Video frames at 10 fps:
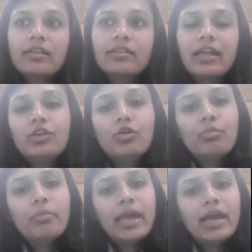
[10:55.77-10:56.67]
then you
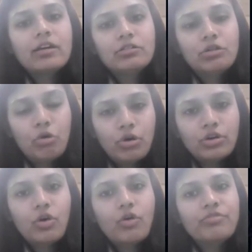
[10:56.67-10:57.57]
make
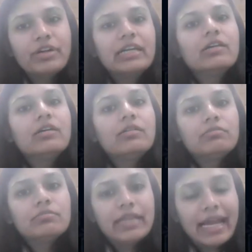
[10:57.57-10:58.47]
note of it in a
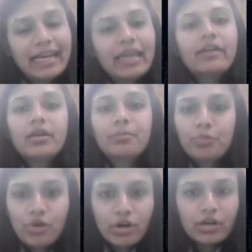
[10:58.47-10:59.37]
dedicated
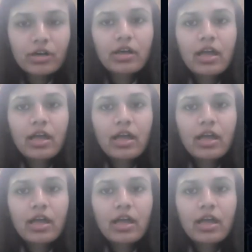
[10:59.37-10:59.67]
book.